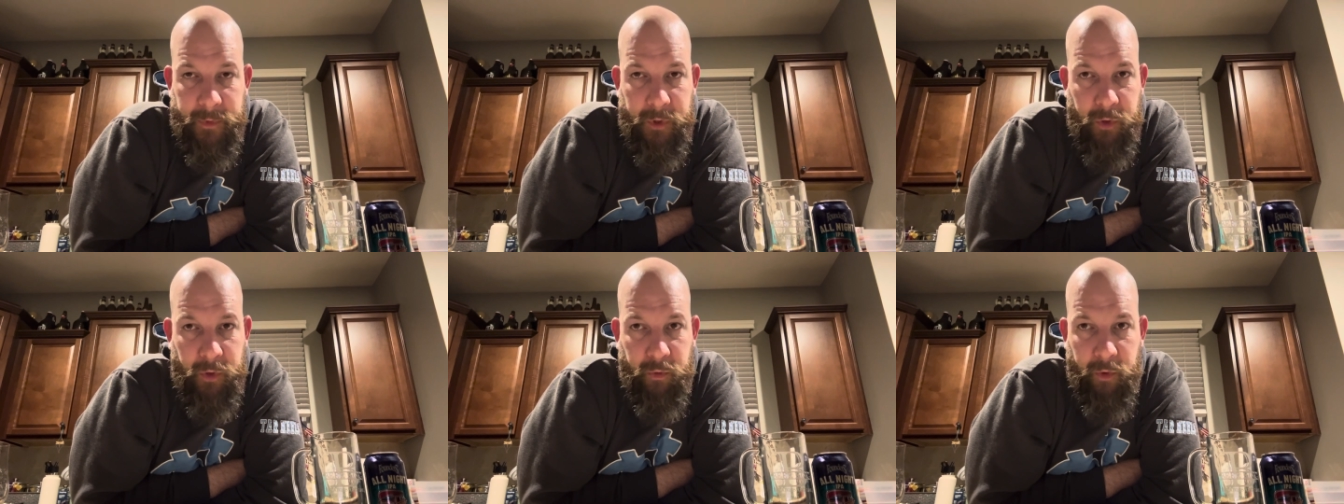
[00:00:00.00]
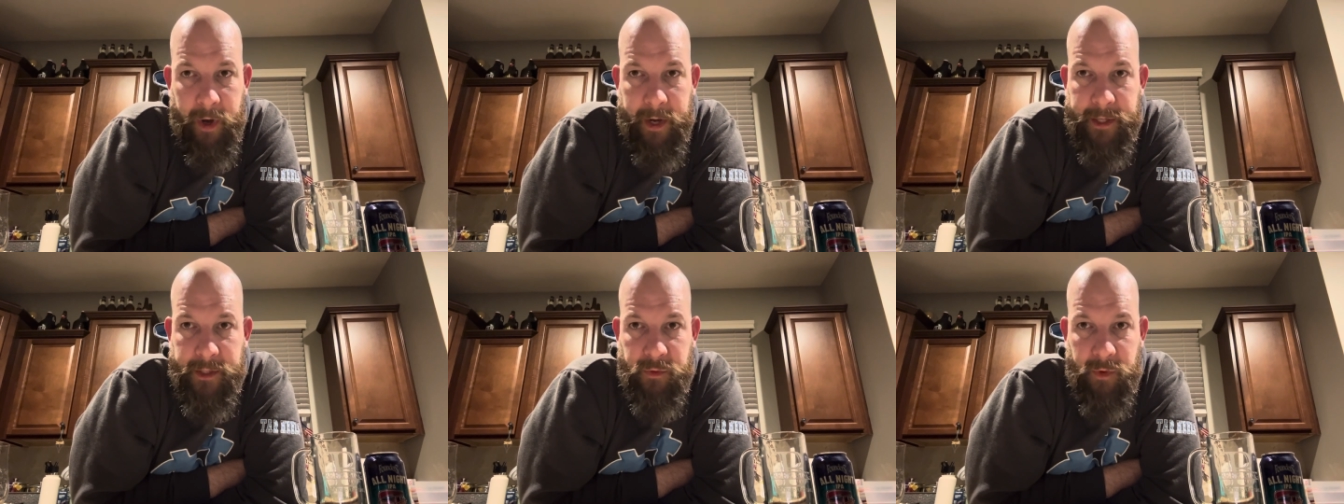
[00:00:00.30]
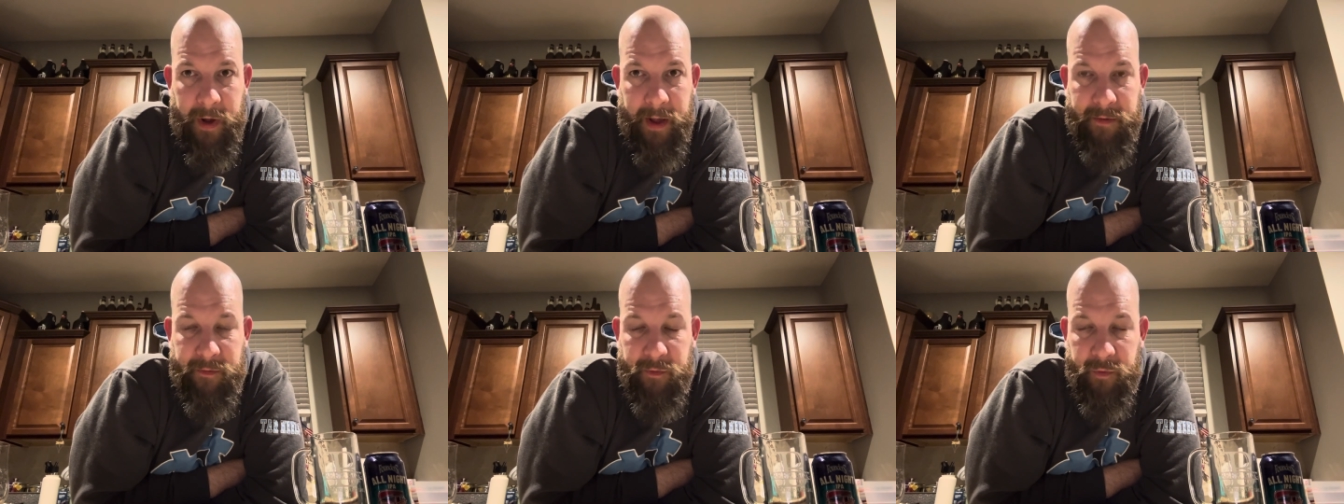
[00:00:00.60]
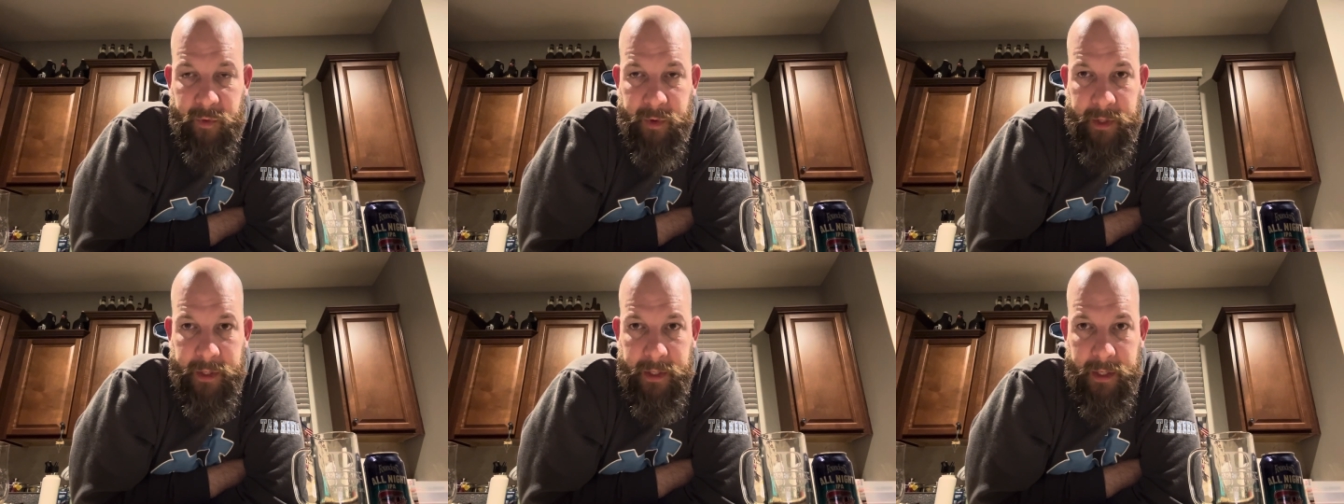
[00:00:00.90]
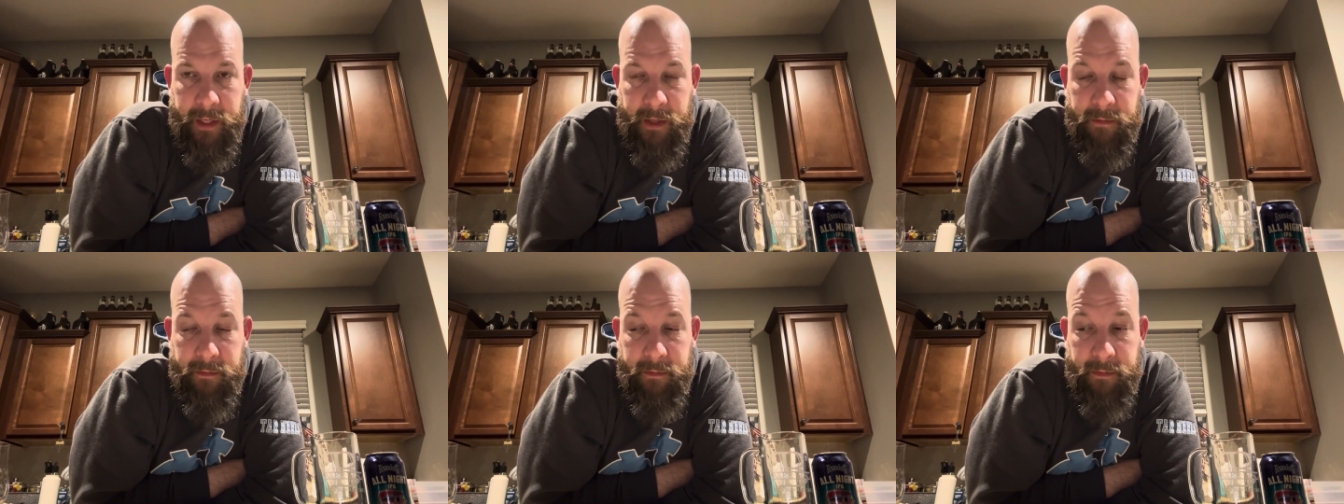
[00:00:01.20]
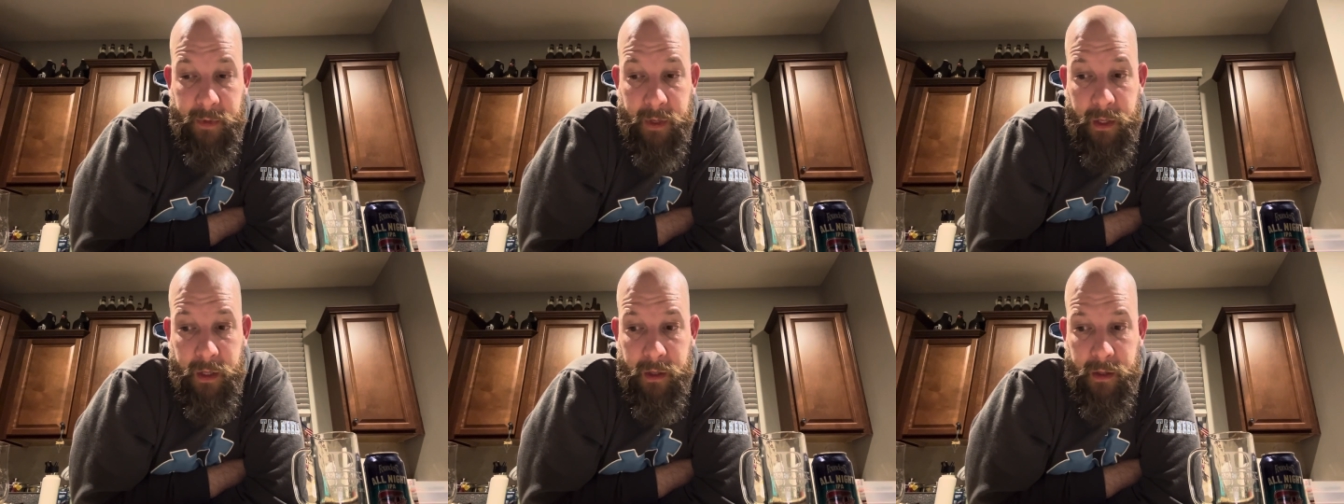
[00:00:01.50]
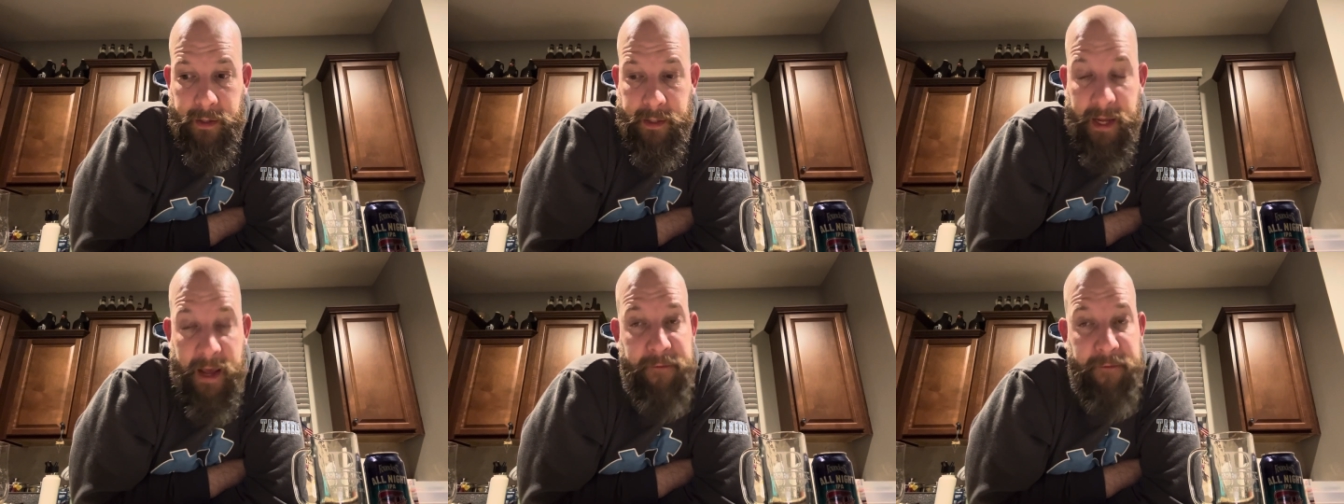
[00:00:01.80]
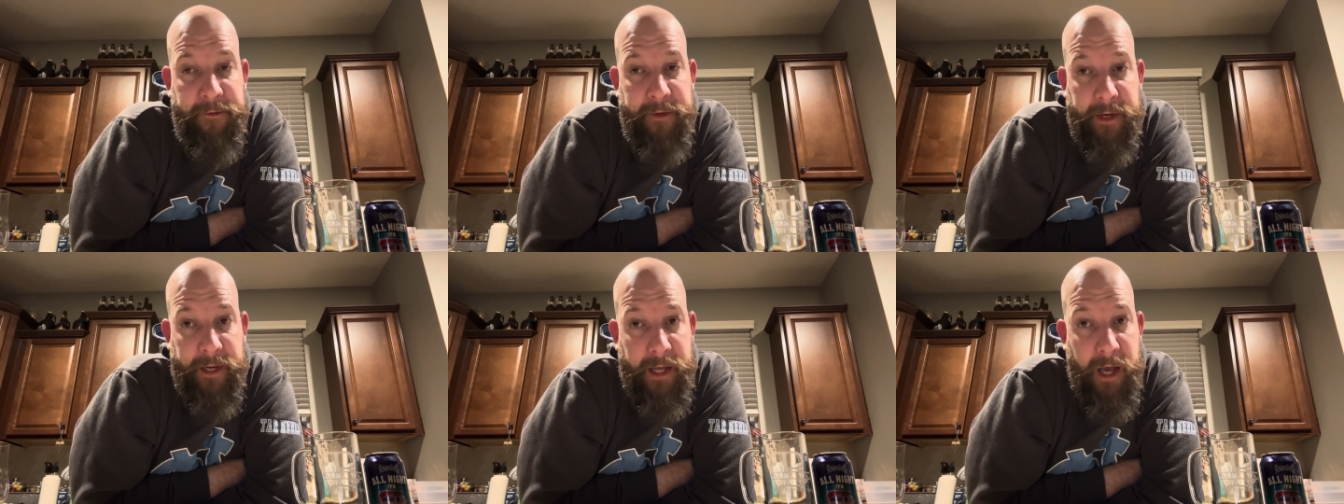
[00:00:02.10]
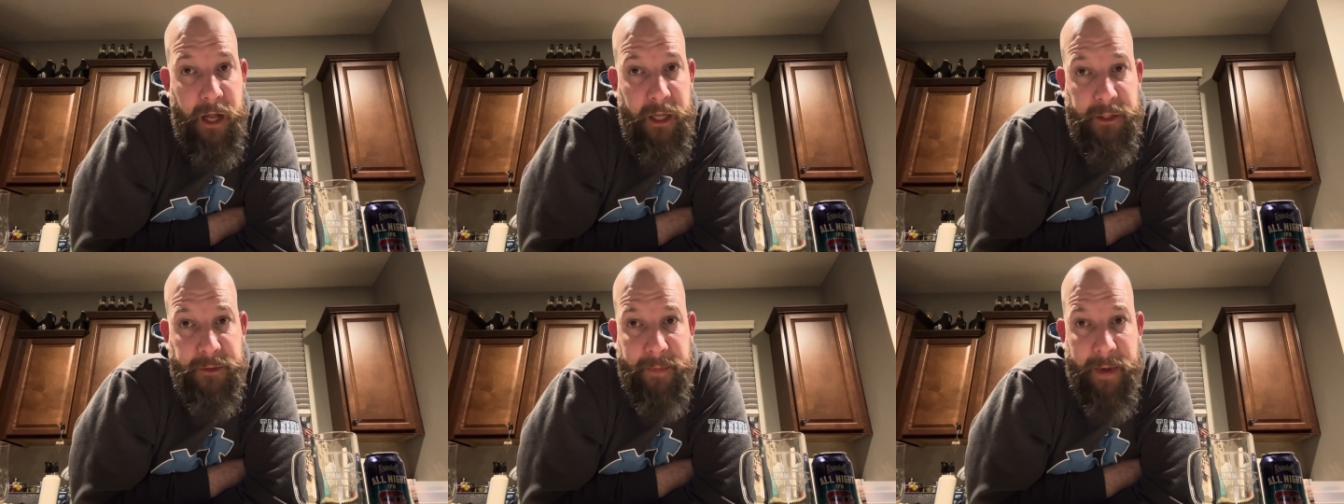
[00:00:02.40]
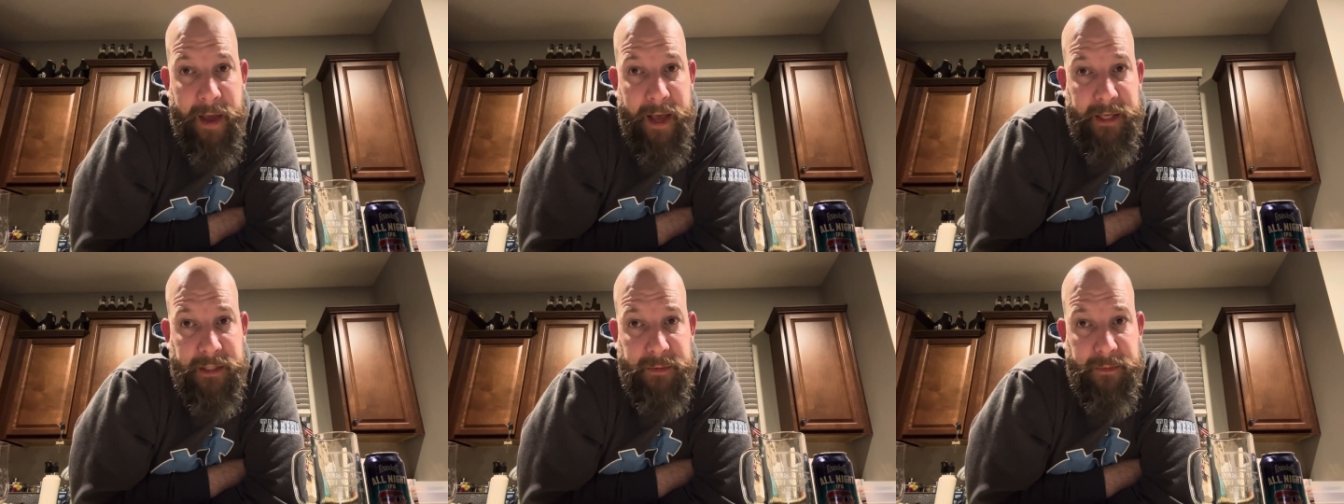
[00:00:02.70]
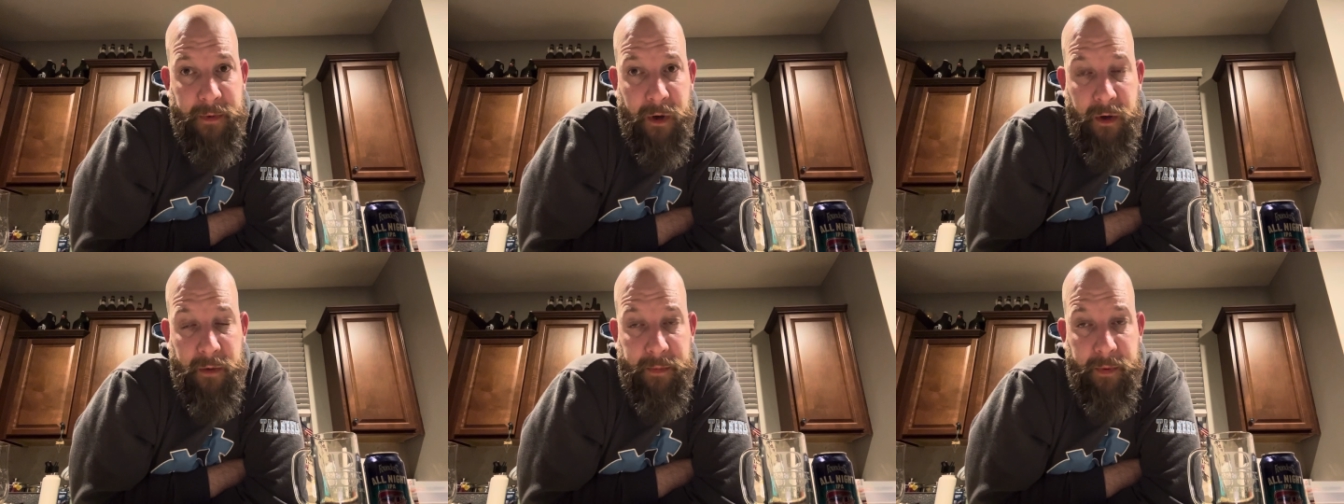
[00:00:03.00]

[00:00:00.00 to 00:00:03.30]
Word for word: greatest rivalry, and definitely in college basketball,